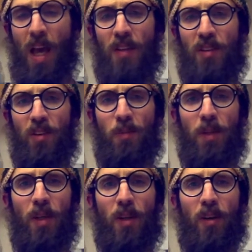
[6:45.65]
And just
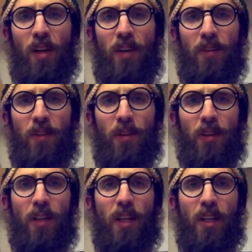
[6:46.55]
being grateful
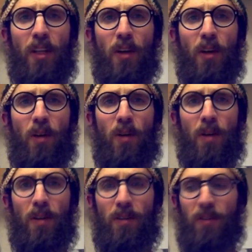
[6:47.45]
and letting go
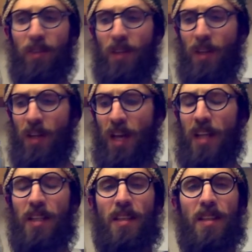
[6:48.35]
of
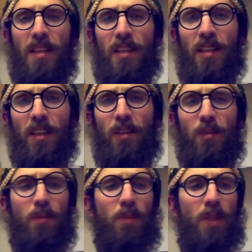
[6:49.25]
anything that could
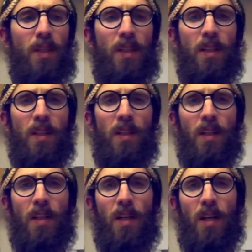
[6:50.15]
be
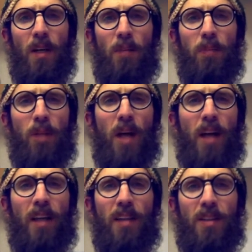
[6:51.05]
a
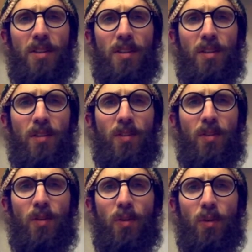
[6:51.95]
blockage
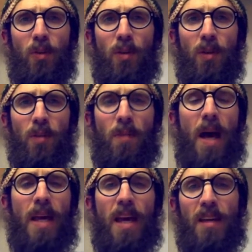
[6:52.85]
to
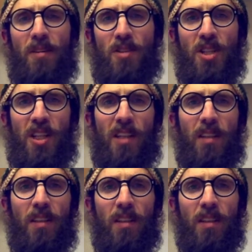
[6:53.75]
my energy.